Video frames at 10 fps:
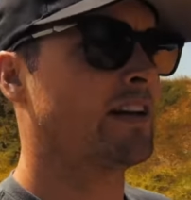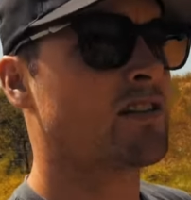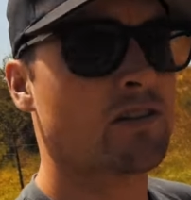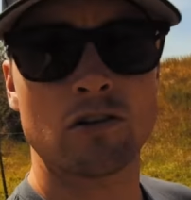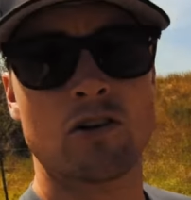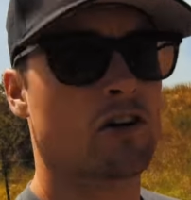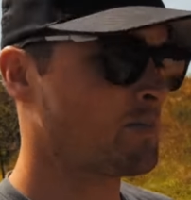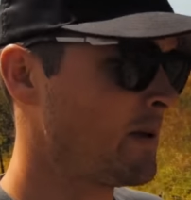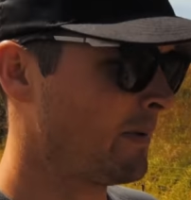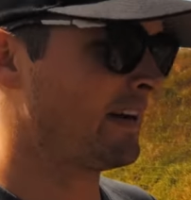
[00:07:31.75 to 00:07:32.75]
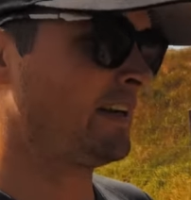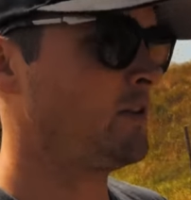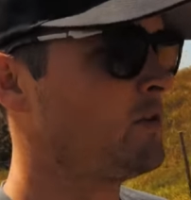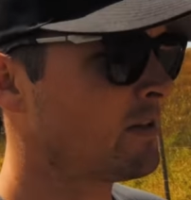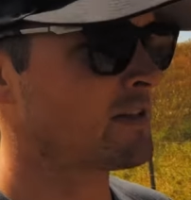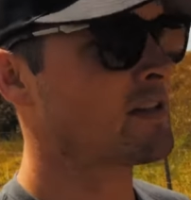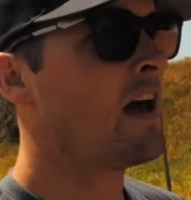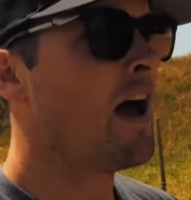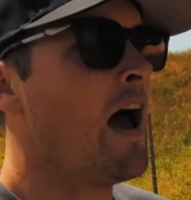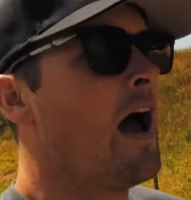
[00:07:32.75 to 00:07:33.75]
It still costs me money to do this,
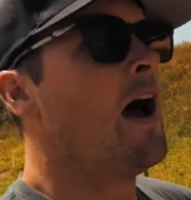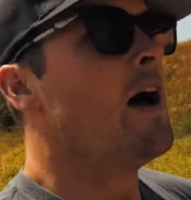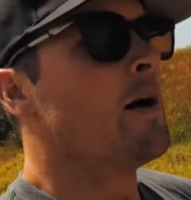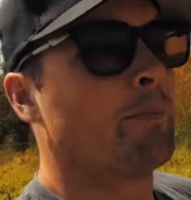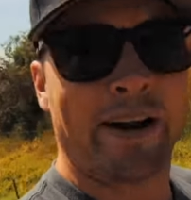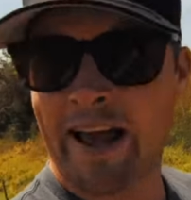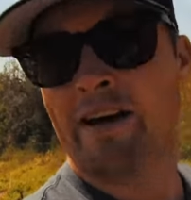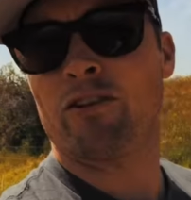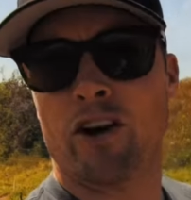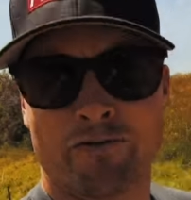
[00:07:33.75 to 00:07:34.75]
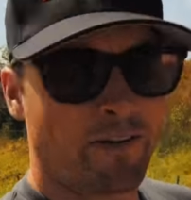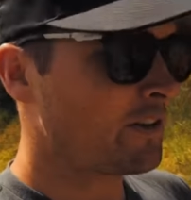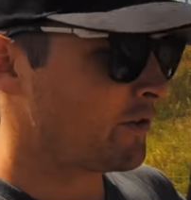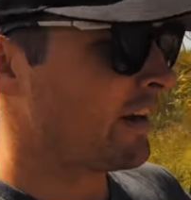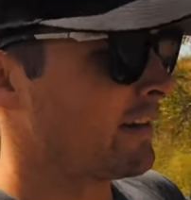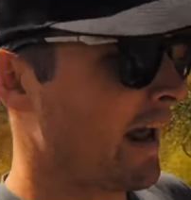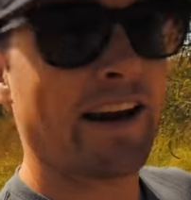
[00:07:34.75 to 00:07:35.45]
but I have a lot of fun doing it.